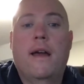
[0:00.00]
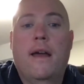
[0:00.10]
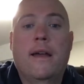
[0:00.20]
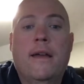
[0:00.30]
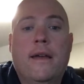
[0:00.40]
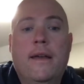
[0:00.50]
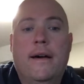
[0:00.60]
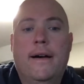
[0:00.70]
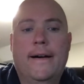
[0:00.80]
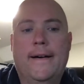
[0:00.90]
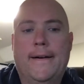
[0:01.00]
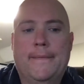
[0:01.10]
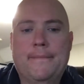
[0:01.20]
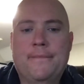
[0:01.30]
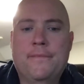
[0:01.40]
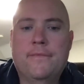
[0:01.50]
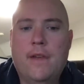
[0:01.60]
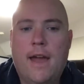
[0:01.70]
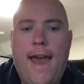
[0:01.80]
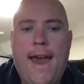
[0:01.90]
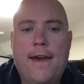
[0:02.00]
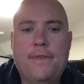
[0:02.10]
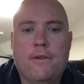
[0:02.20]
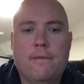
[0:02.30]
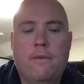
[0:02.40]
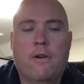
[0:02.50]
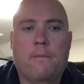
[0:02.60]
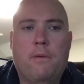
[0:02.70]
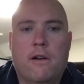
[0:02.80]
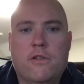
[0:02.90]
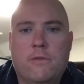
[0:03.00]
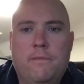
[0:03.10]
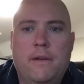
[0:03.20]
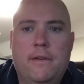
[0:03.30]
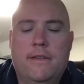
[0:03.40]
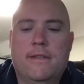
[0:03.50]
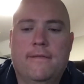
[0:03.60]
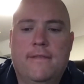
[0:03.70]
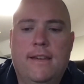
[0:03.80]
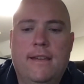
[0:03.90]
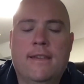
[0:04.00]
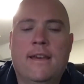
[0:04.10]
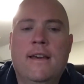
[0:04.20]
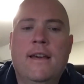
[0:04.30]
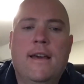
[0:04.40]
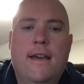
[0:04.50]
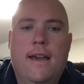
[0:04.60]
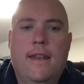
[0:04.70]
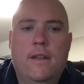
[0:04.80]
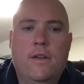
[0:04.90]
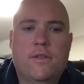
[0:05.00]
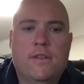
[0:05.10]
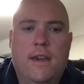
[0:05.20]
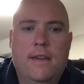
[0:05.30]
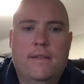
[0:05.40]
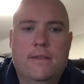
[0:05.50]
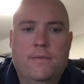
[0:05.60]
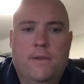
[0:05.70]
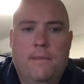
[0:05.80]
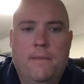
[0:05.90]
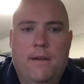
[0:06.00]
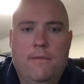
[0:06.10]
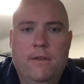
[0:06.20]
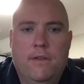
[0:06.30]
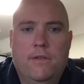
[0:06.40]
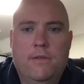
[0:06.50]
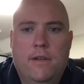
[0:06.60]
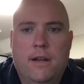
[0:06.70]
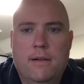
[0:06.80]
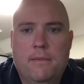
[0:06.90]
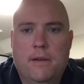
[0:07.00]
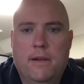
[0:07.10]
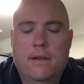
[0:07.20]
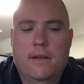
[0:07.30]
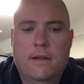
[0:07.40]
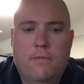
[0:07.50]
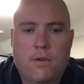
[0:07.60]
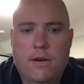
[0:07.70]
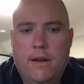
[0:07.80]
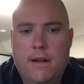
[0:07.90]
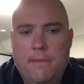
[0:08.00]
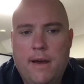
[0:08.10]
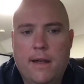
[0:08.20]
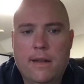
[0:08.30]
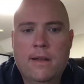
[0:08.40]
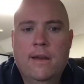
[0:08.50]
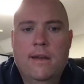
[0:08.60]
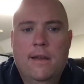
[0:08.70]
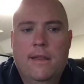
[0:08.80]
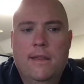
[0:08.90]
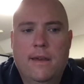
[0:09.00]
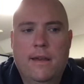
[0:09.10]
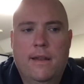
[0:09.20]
vertebrae, half or partial pieces of teeth. And in those cases, when I'm not really too terribly worried about